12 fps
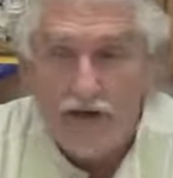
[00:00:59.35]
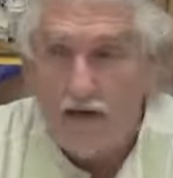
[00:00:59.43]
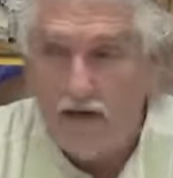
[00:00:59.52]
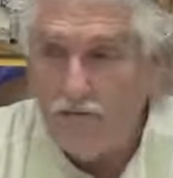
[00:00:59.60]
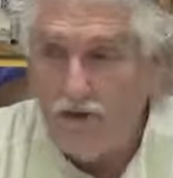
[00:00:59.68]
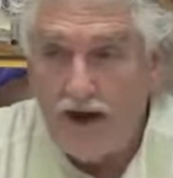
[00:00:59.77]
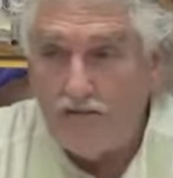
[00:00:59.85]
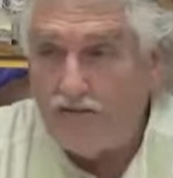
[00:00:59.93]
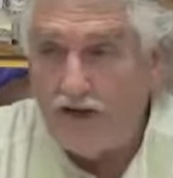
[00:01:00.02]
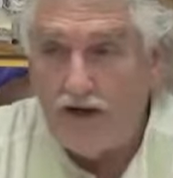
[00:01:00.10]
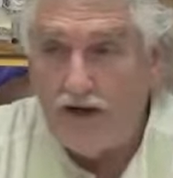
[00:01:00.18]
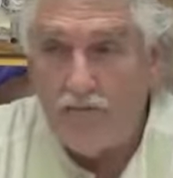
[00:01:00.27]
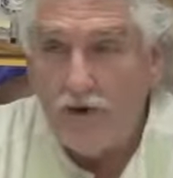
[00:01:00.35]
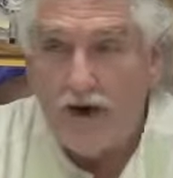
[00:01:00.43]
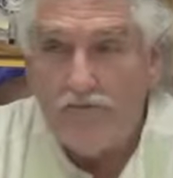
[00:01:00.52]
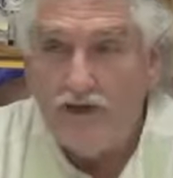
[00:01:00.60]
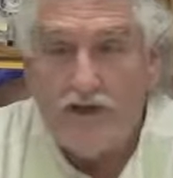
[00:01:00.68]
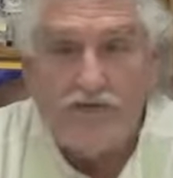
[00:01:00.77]
We have
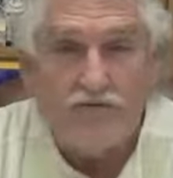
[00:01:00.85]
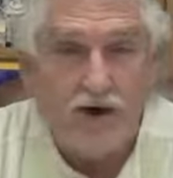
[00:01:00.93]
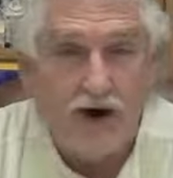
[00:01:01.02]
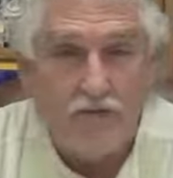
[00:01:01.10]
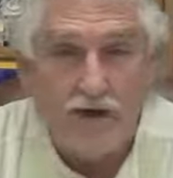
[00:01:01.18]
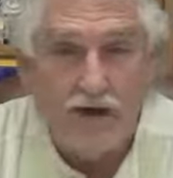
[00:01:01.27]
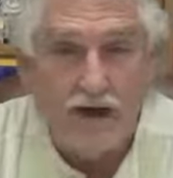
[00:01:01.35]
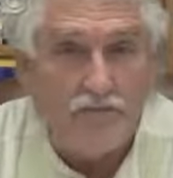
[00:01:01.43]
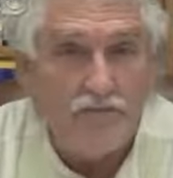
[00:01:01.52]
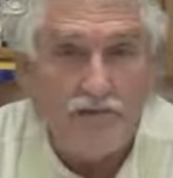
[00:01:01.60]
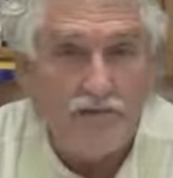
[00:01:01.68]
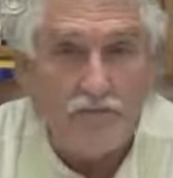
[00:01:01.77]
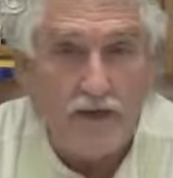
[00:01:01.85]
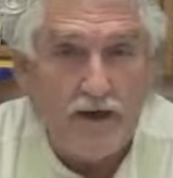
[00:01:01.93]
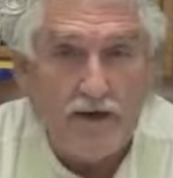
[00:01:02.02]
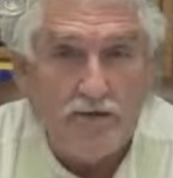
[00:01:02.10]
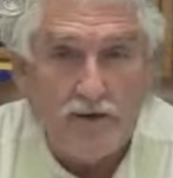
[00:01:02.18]
to get farming up to speed.